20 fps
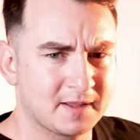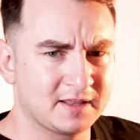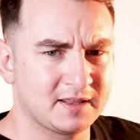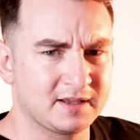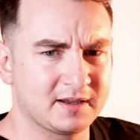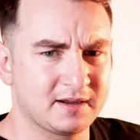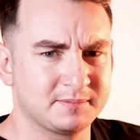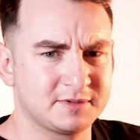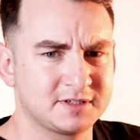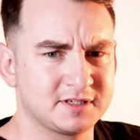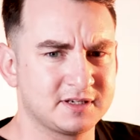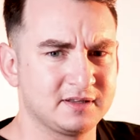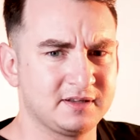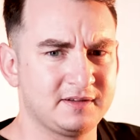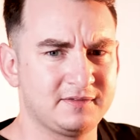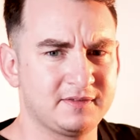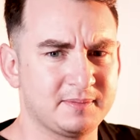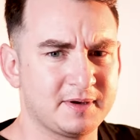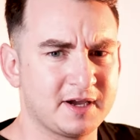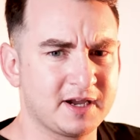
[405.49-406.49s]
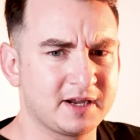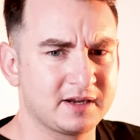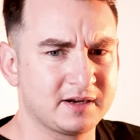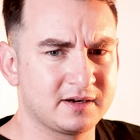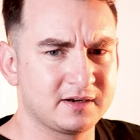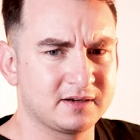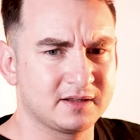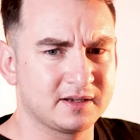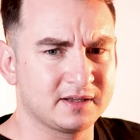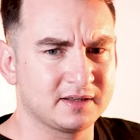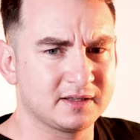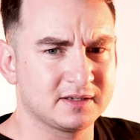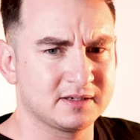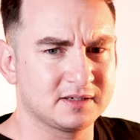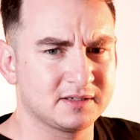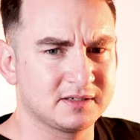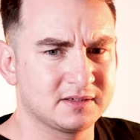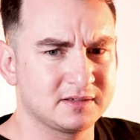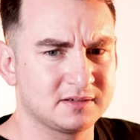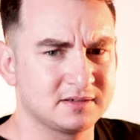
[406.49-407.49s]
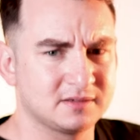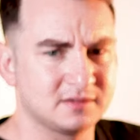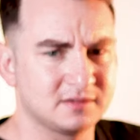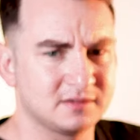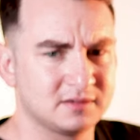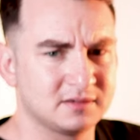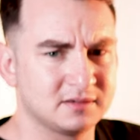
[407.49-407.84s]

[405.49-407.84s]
I think I'm just gonna leave it back here like this.